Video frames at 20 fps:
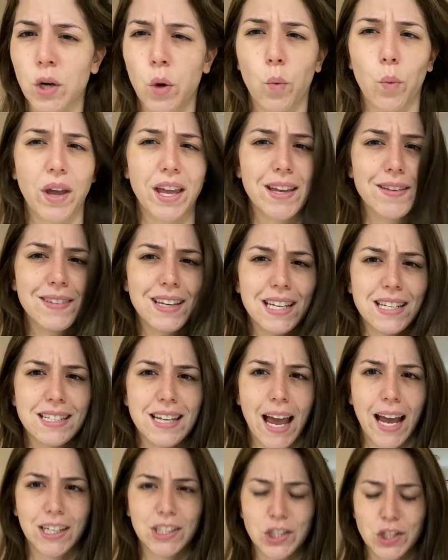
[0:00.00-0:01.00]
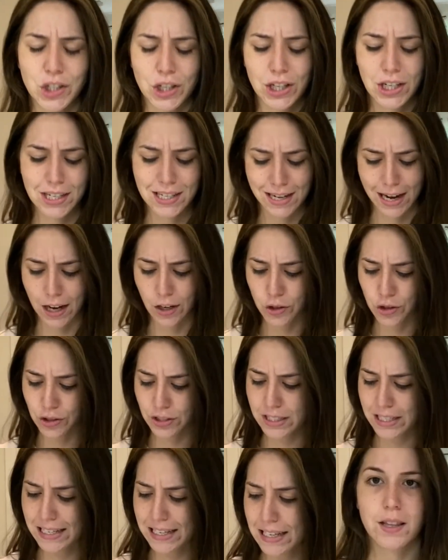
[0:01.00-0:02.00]
wavy texture
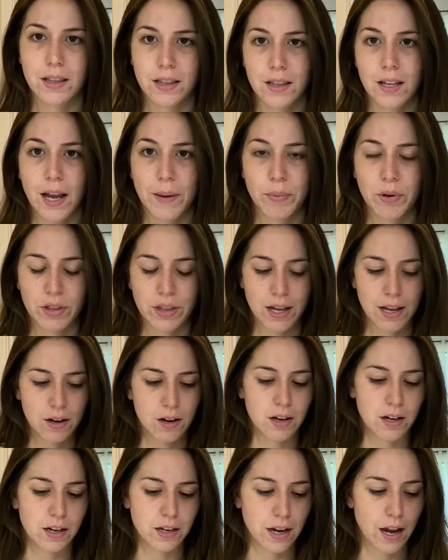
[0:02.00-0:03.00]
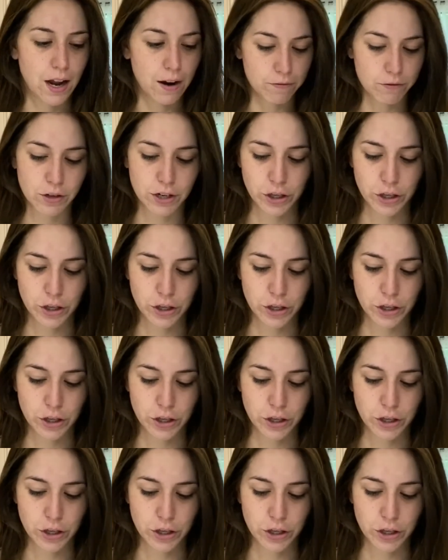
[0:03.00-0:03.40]
naturally. I put that on after I